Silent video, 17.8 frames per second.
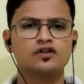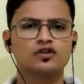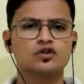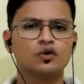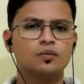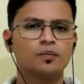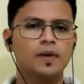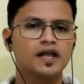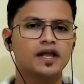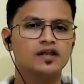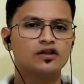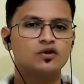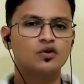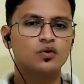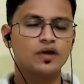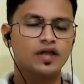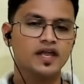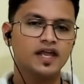So by
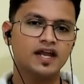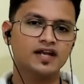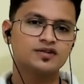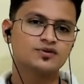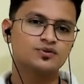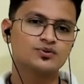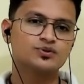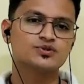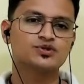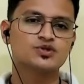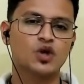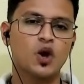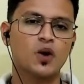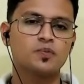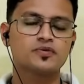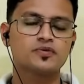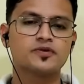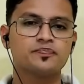looking at those
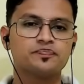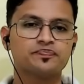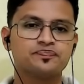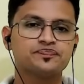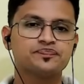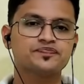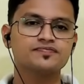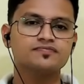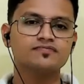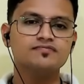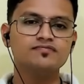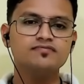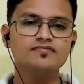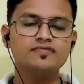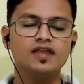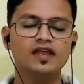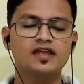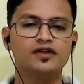jobs,
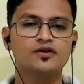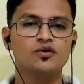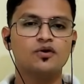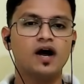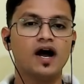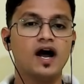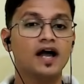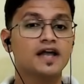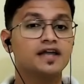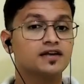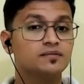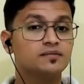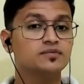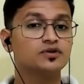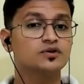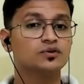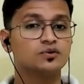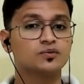you know, I
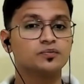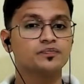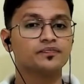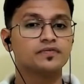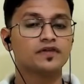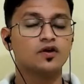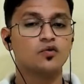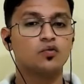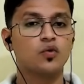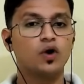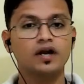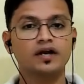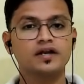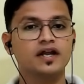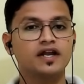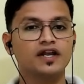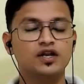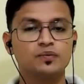come to know
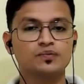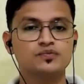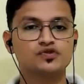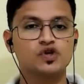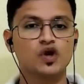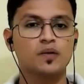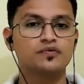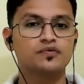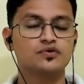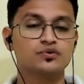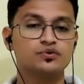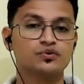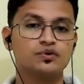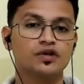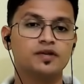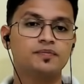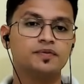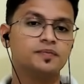what kind of job
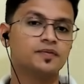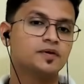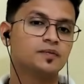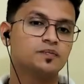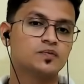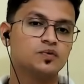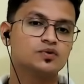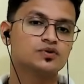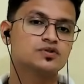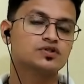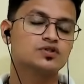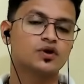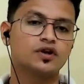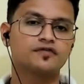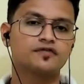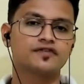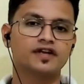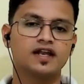usually people post
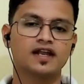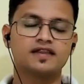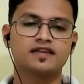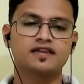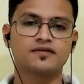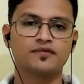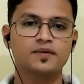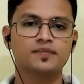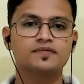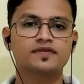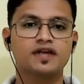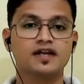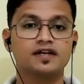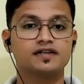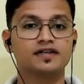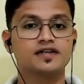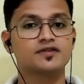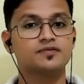on a freelancing
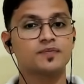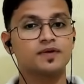website,